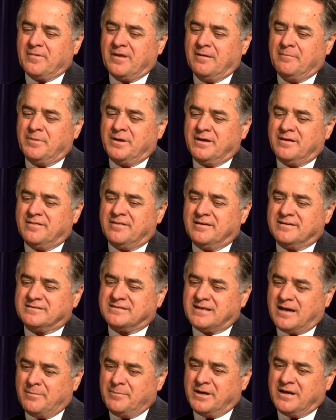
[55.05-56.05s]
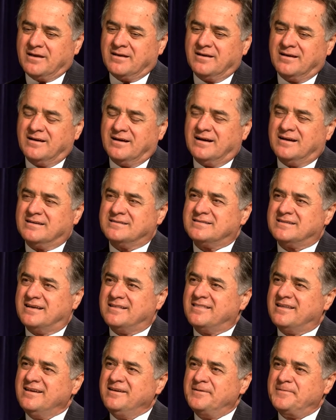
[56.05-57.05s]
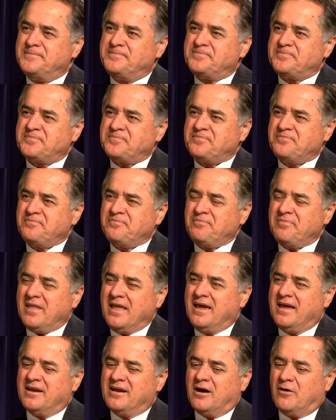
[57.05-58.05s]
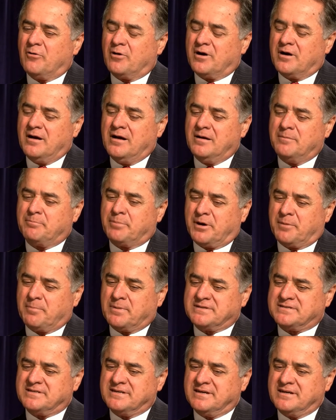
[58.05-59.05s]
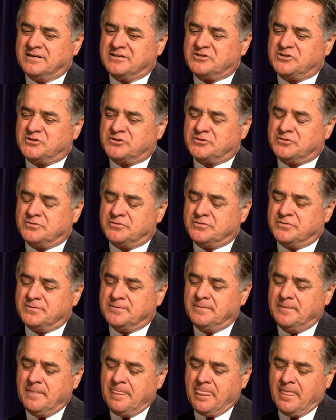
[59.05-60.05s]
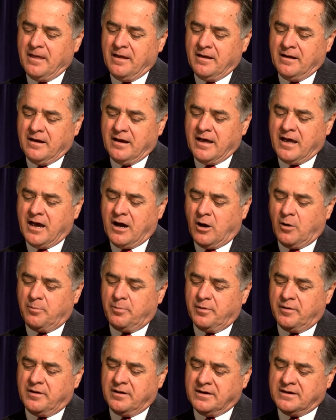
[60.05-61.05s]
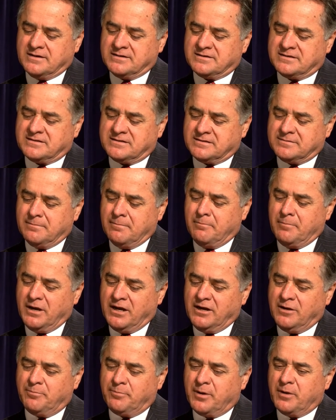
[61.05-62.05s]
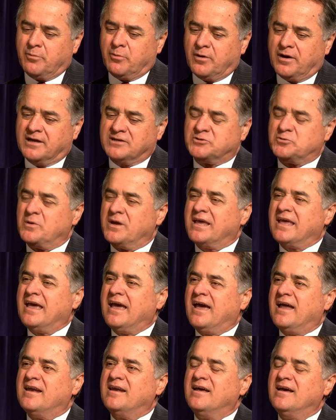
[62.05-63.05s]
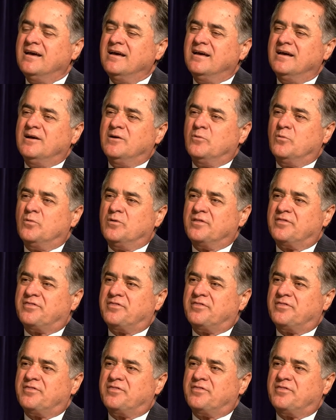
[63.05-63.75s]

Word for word: be this coming uh, Sunday. And our purpose is to help as many people as we can with